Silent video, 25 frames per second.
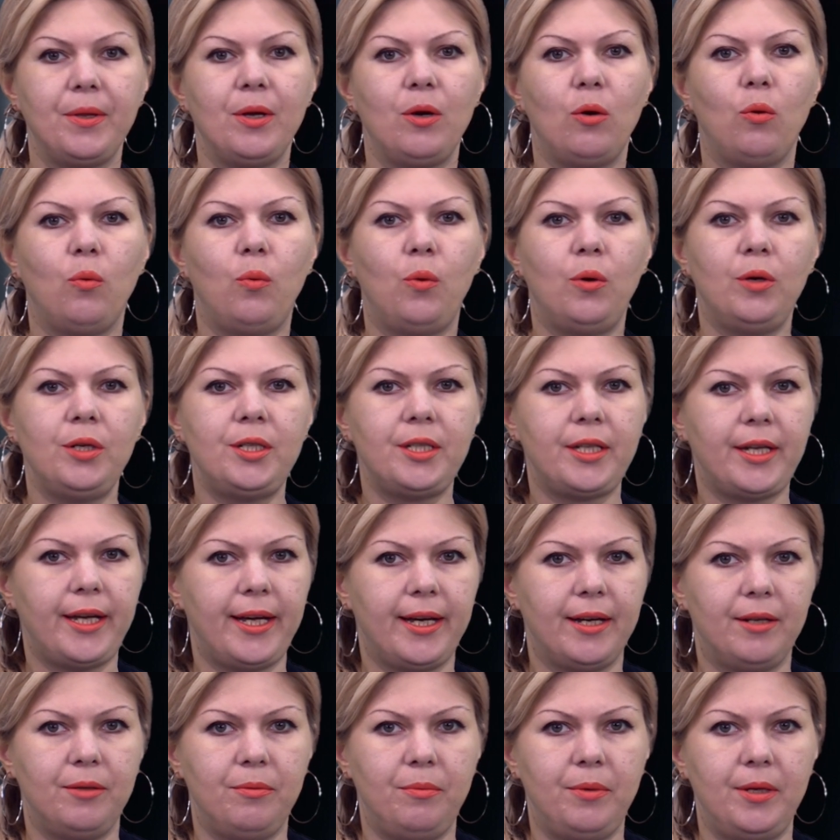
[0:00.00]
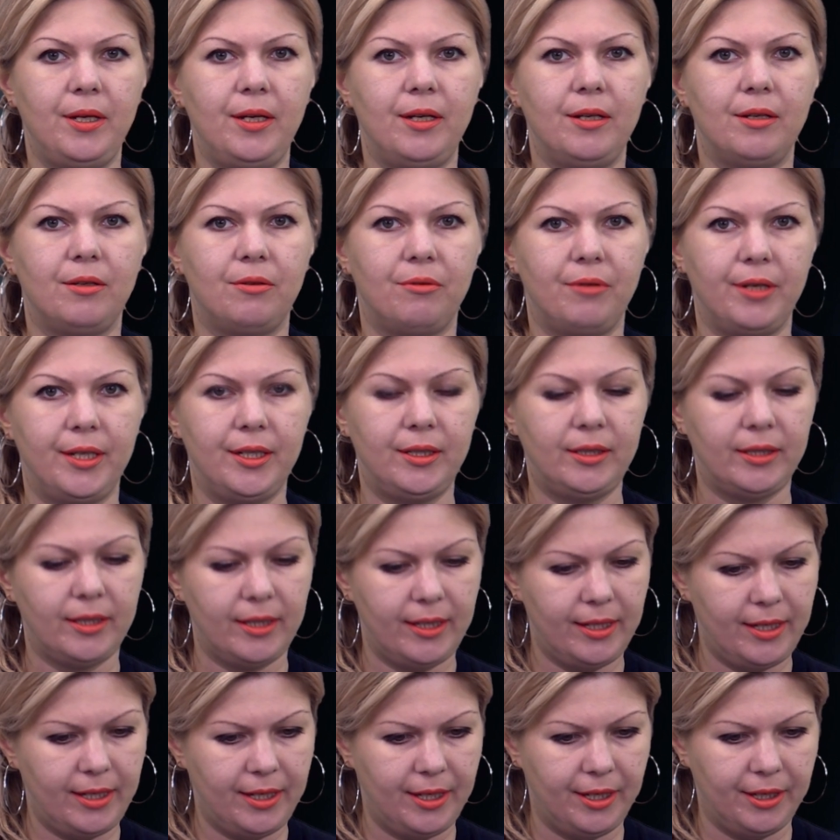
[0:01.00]
What can we read
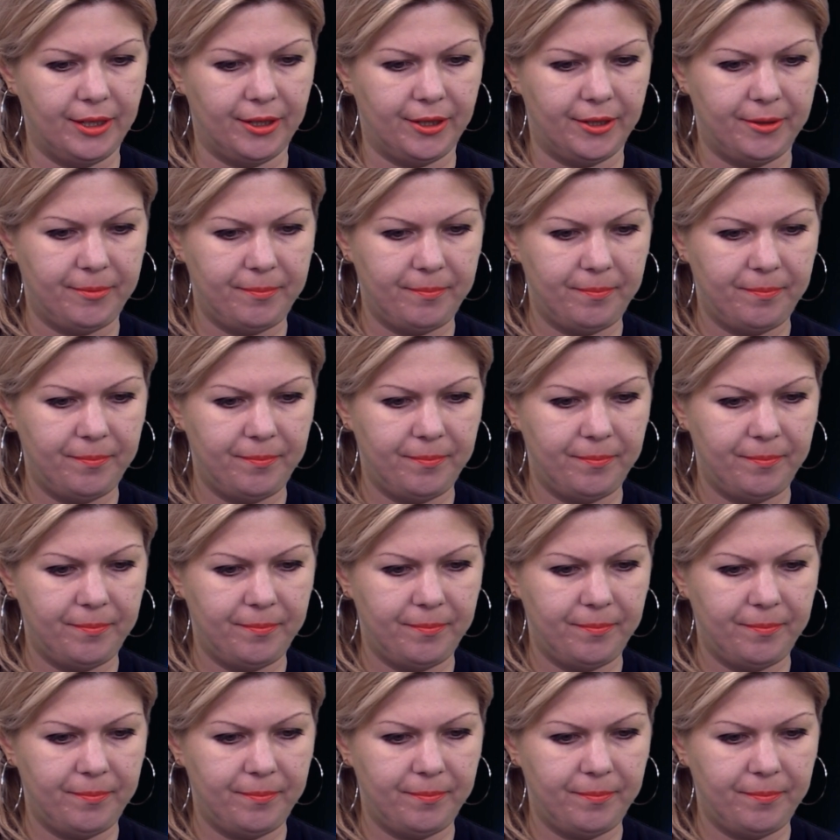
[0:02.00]
here?